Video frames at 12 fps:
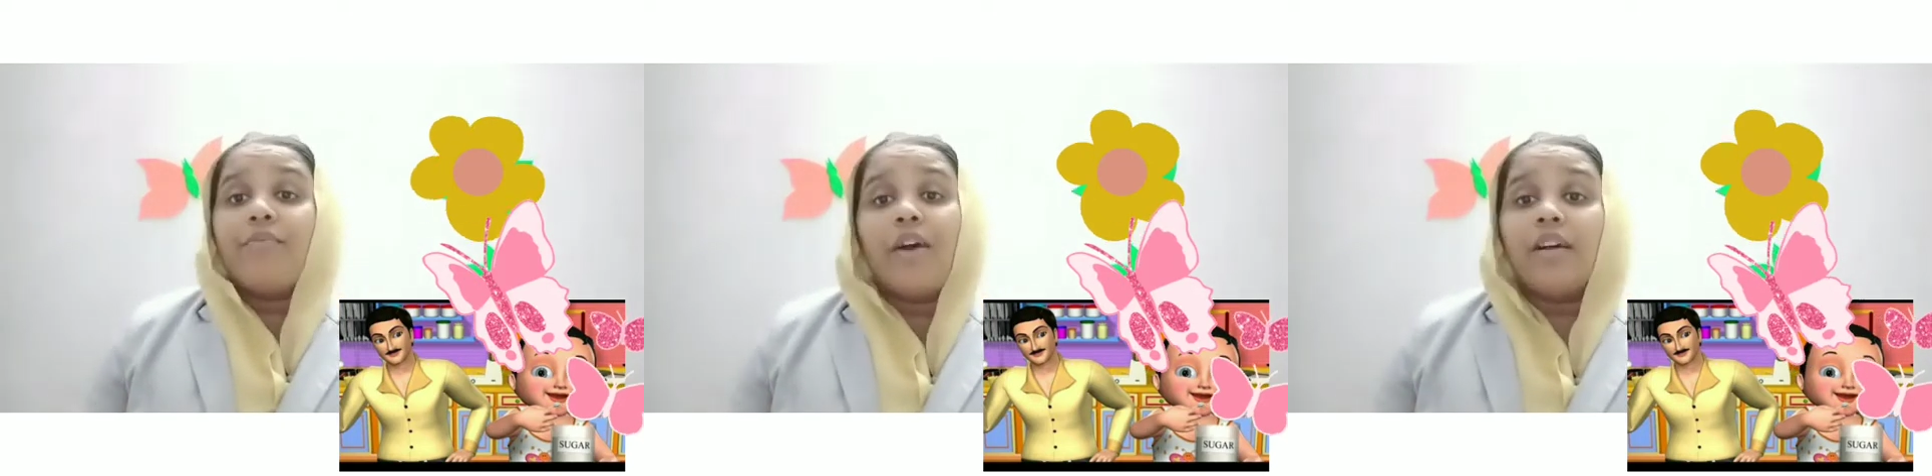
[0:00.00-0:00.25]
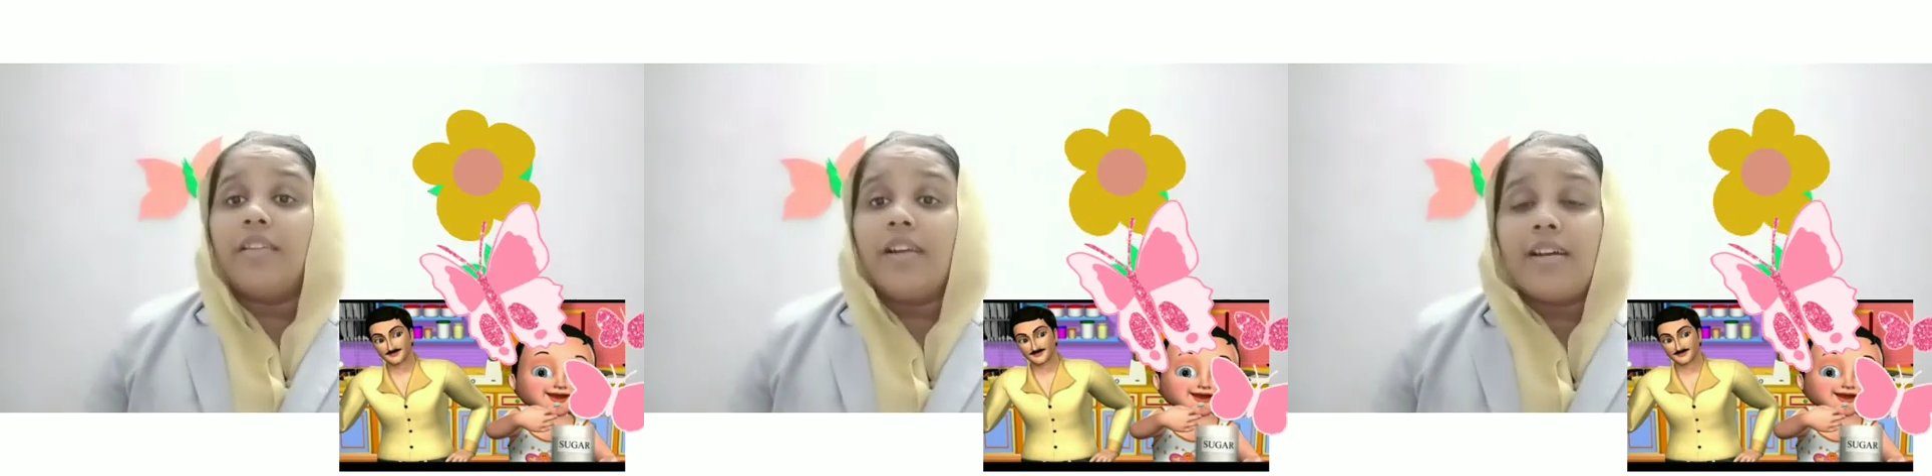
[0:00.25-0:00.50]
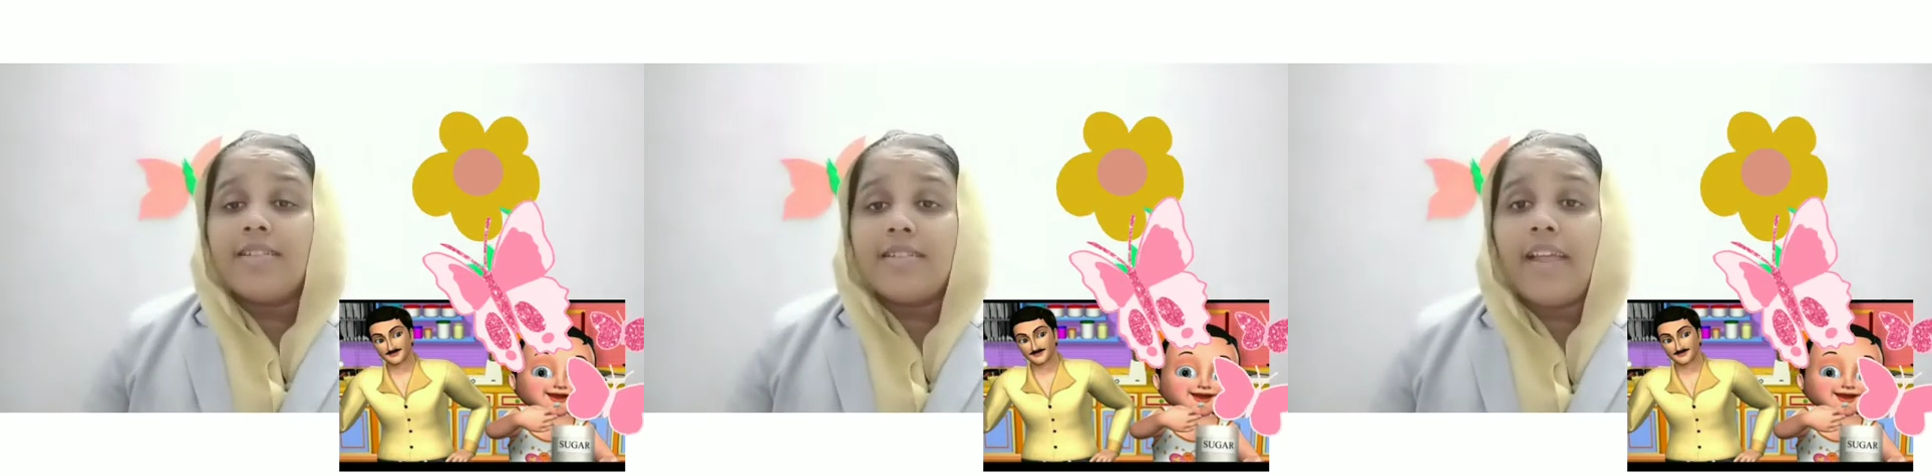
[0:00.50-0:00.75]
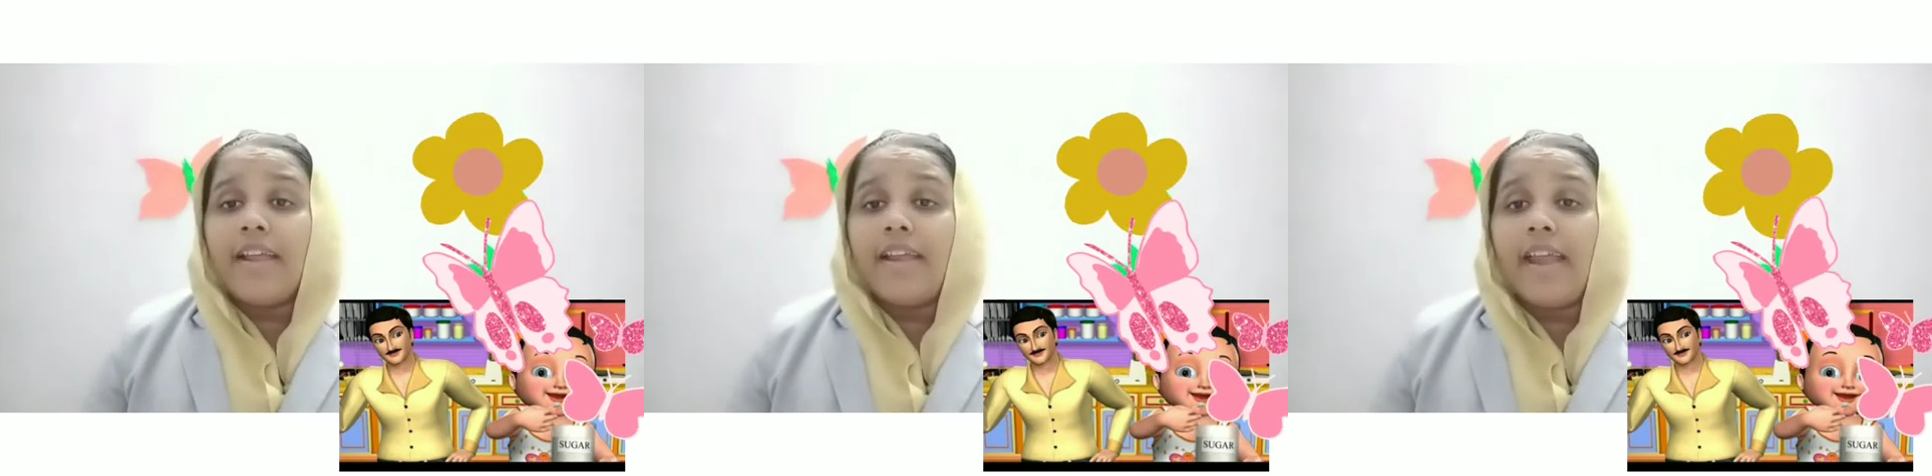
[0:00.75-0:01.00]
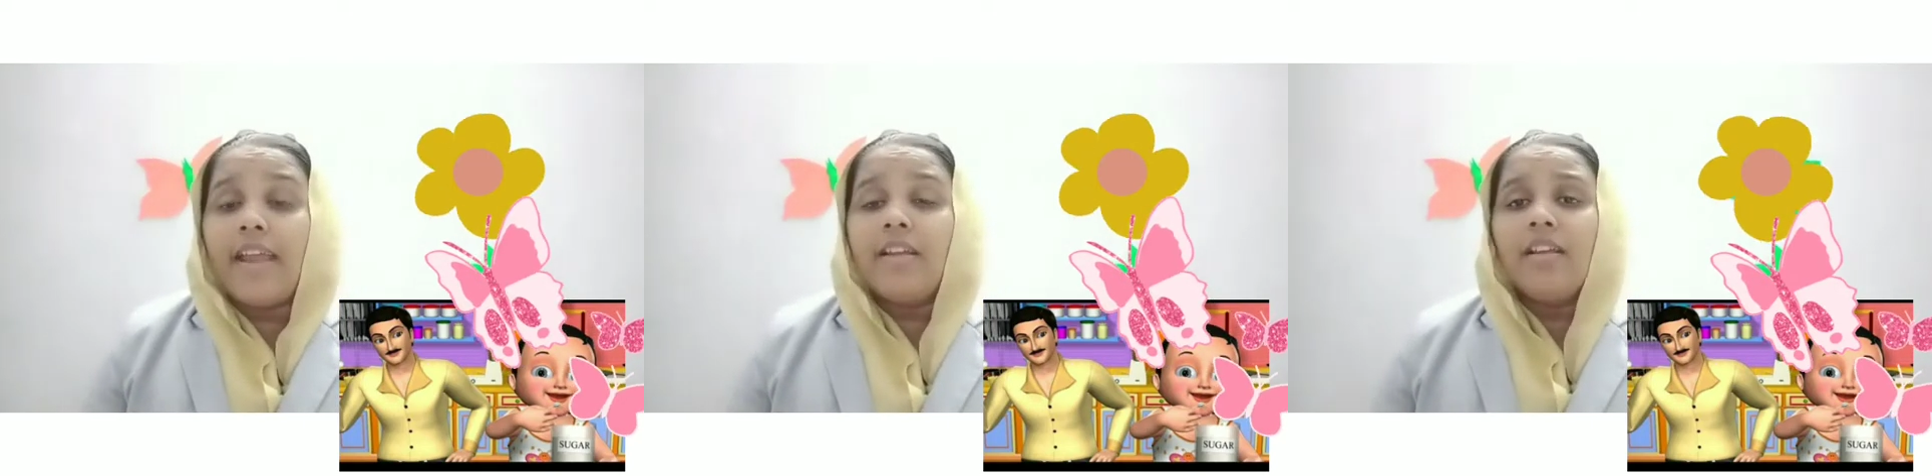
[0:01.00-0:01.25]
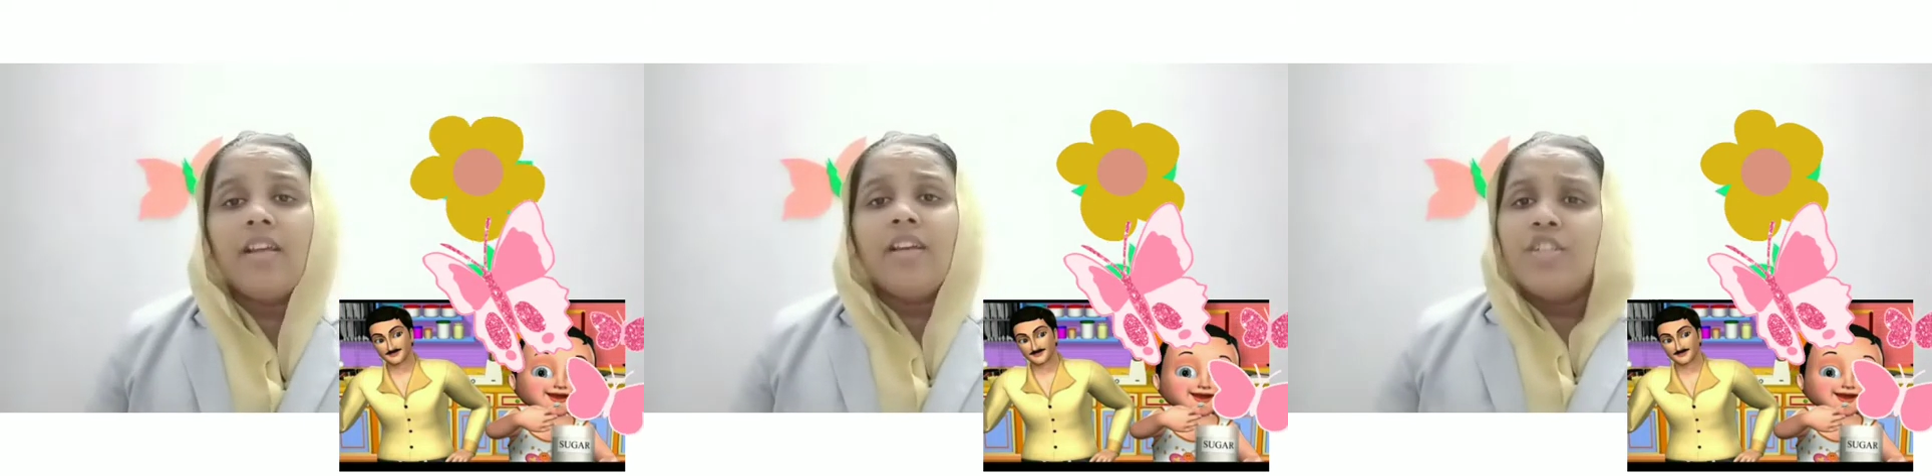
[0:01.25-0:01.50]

father asks again,